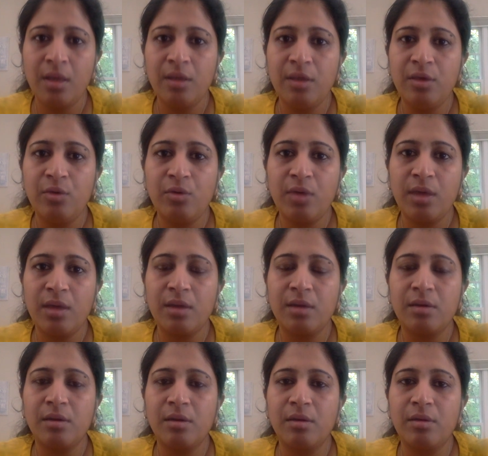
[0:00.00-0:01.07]
You
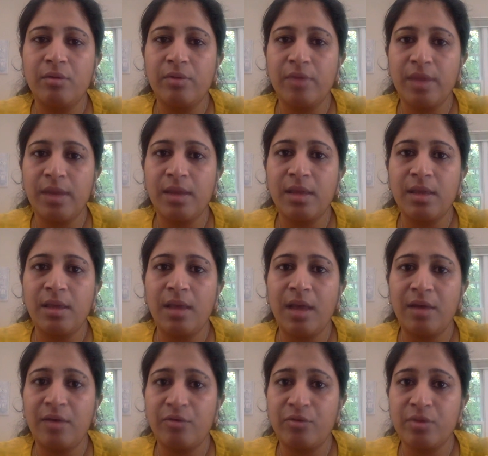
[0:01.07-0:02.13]
can really
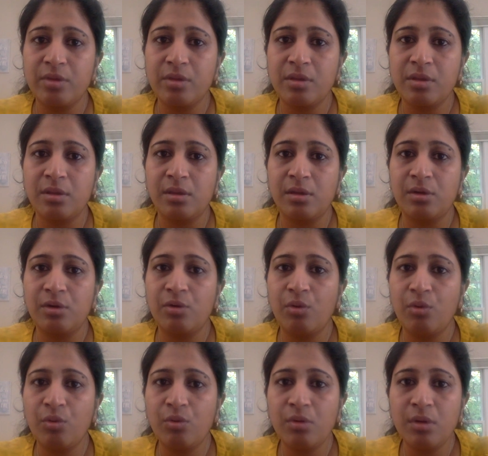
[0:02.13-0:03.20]
address the
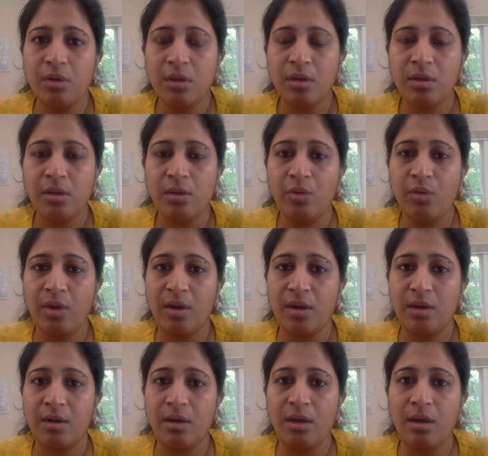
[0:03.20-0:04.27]
tone. You
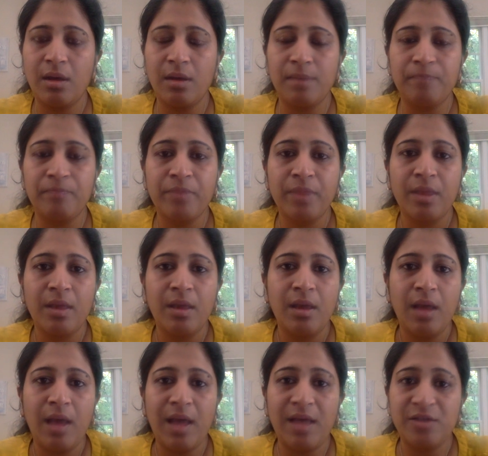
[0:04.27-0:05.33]
can
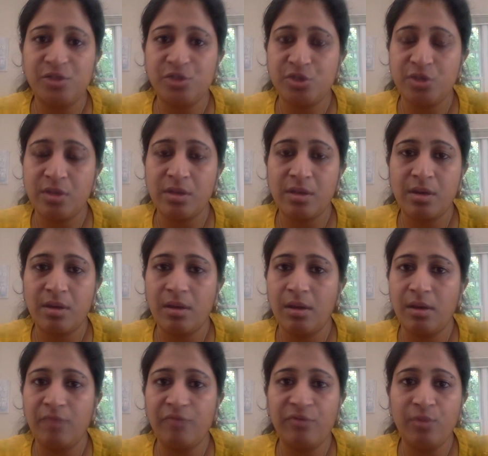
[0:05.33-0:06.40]
adjust
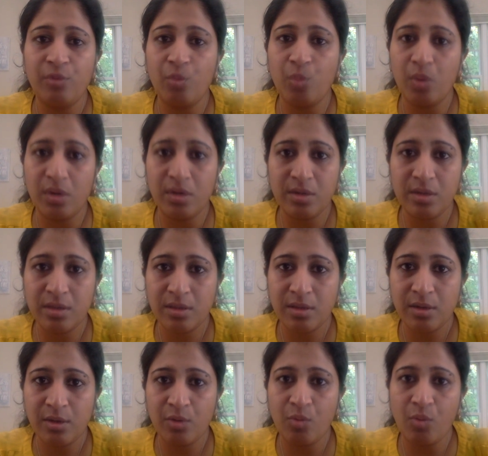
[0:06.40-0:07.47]
a few words
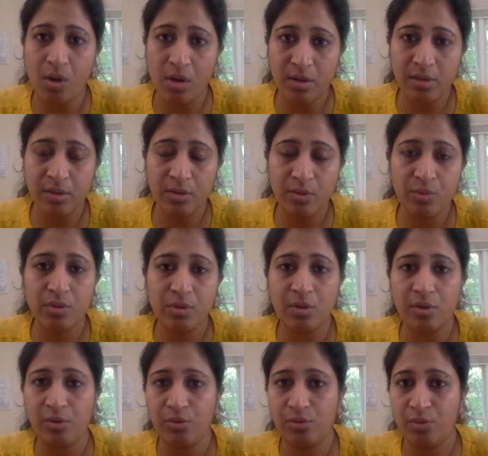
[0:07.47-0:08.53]
that you want to use or
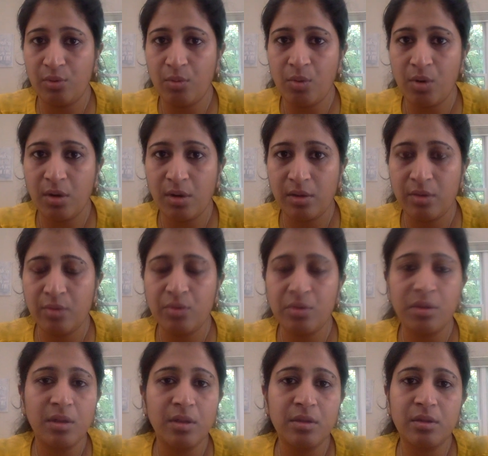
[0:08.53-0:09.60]
you don't want to
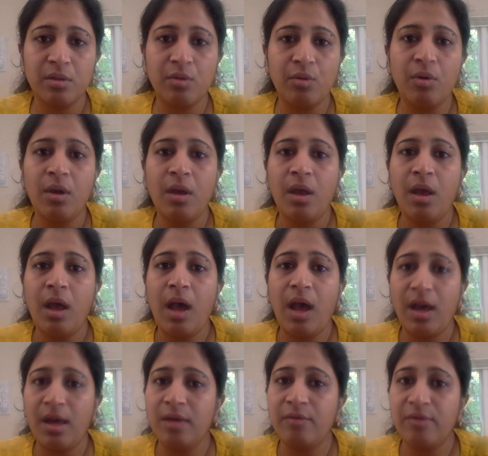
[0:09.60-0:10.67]
use. So
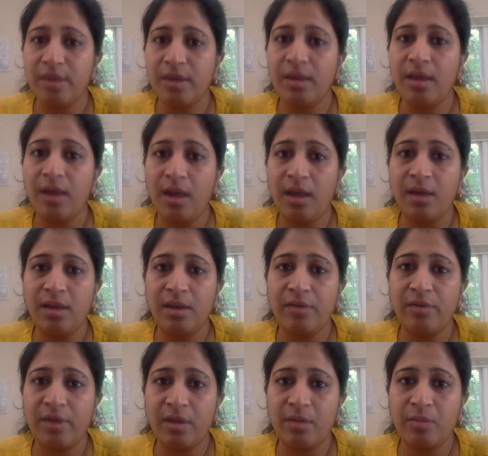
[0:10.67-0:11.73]
I really highly
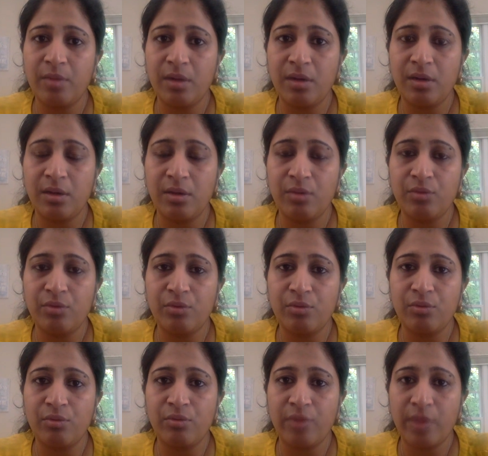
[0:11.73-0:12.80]
recommend you
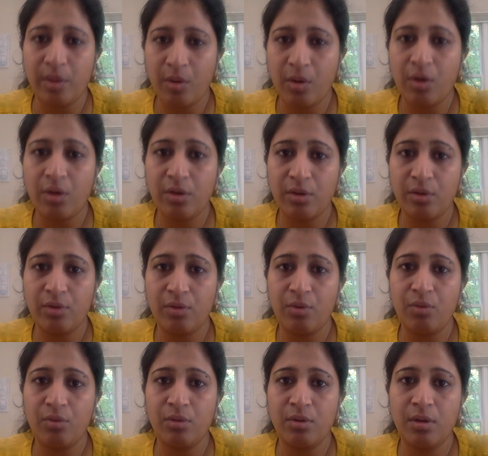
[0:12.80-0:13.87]
to record your
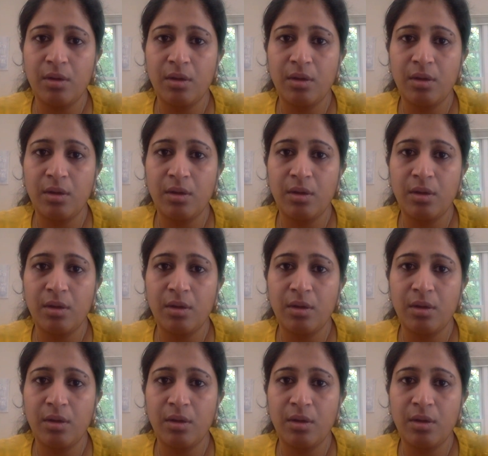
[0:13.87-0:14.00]
own